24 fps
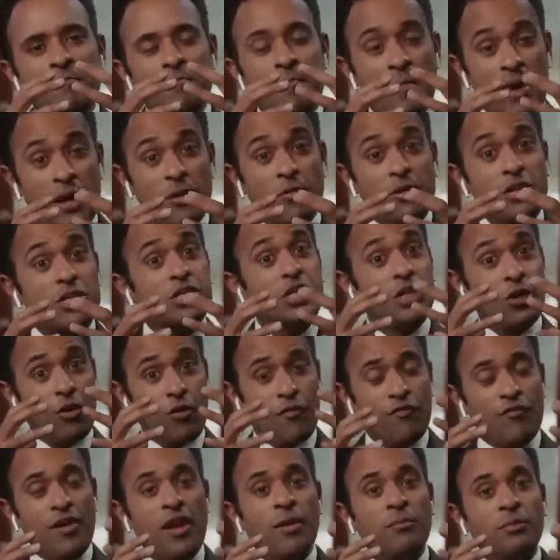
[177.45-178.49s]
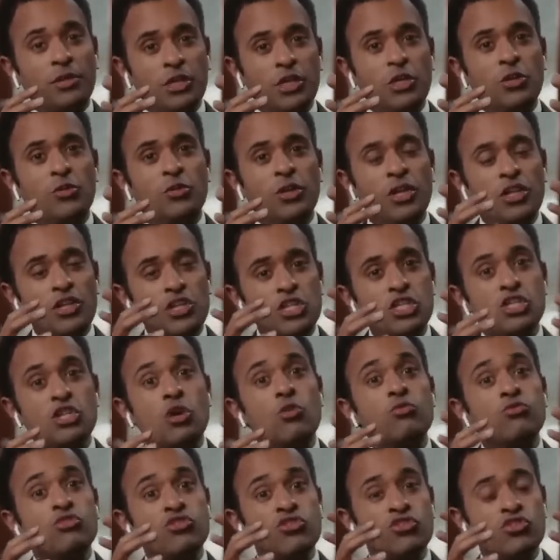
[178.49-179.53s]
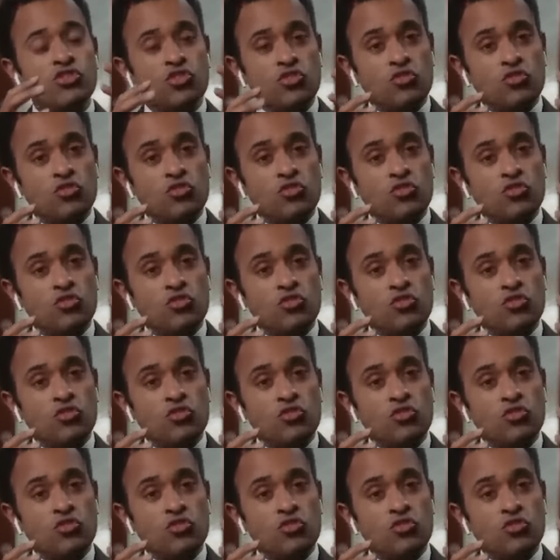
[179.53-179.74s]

marriage and our family unit so